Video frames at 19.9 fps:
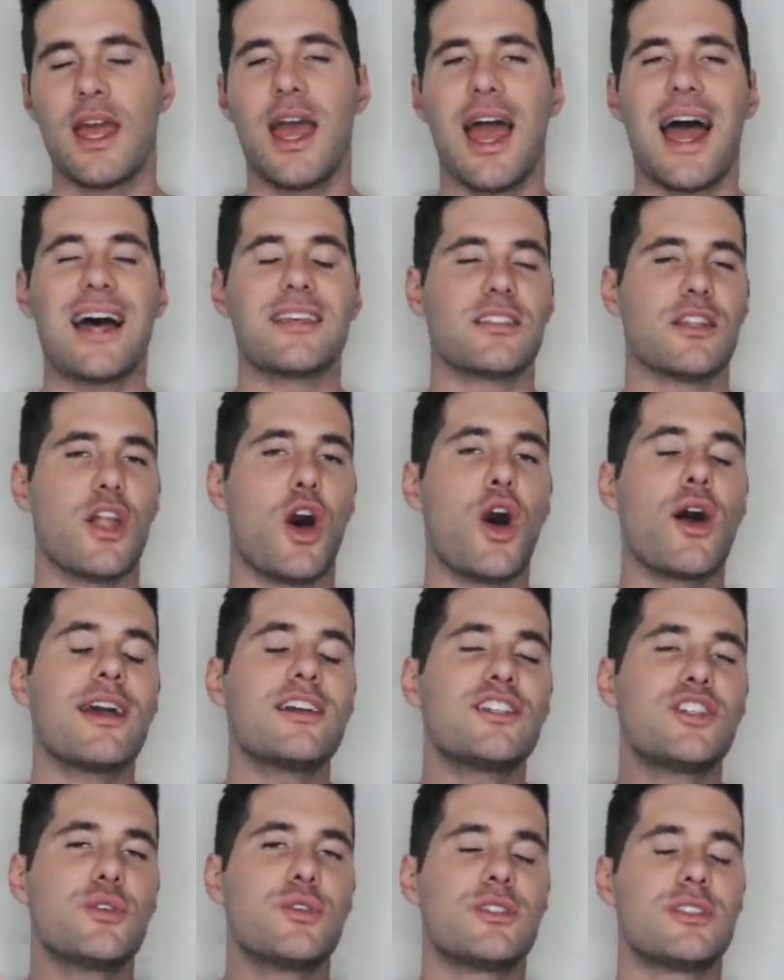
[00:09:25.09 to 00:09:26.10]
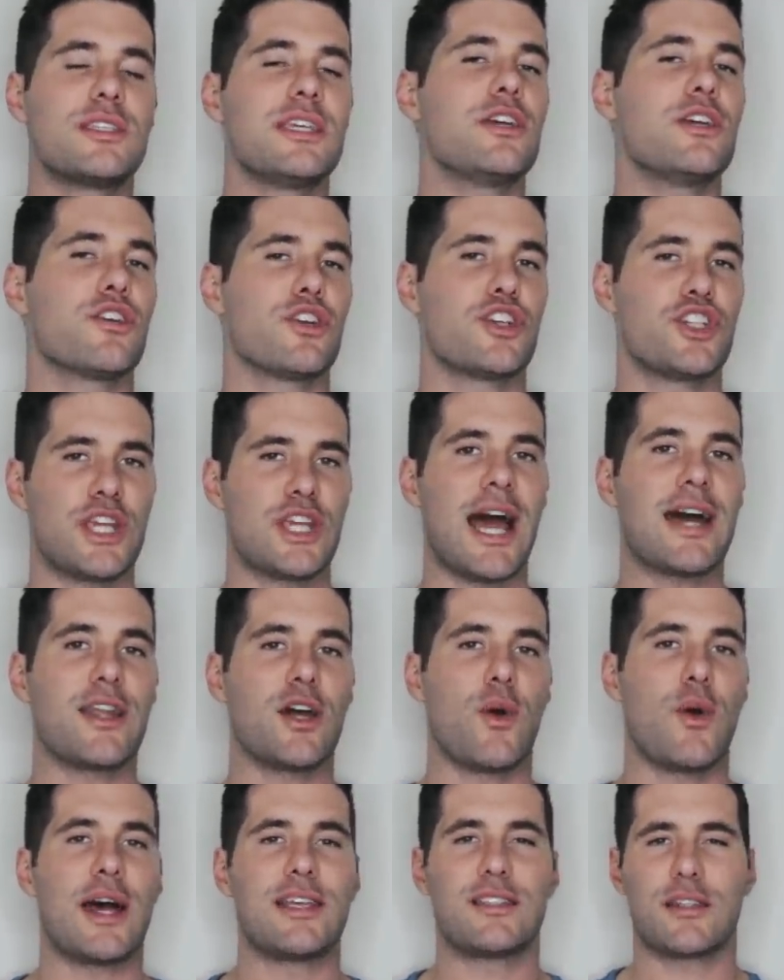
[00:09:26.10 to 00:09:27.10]
As long as you see your
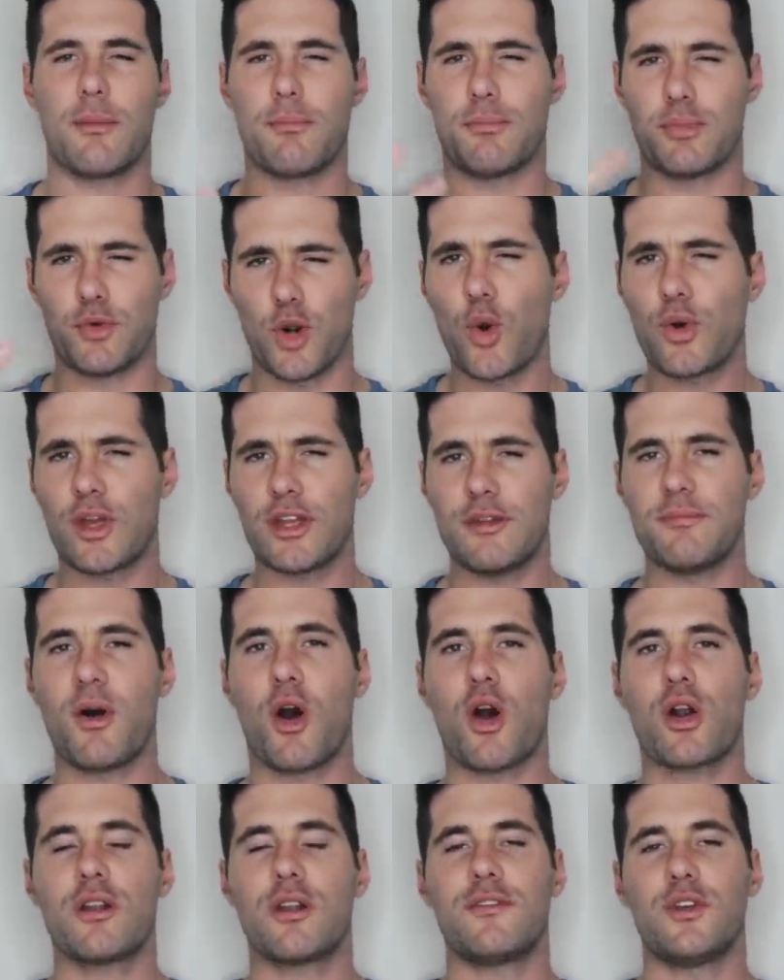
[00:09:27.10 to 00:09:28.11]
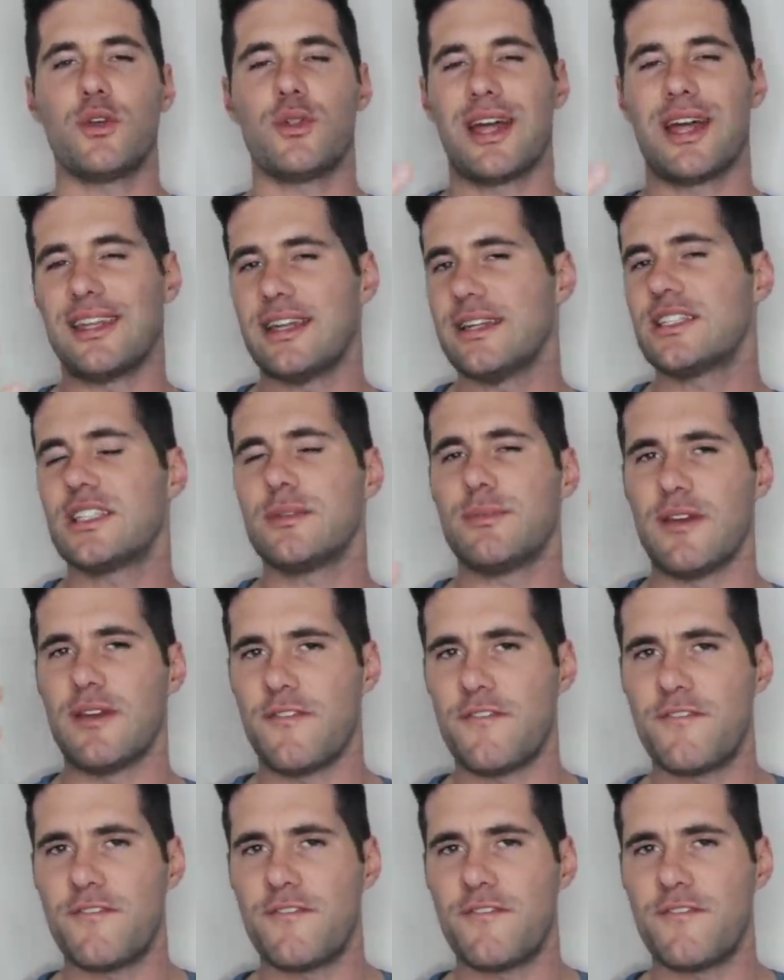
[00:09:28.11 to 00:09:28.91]
shadow as a broken part of you that needs to be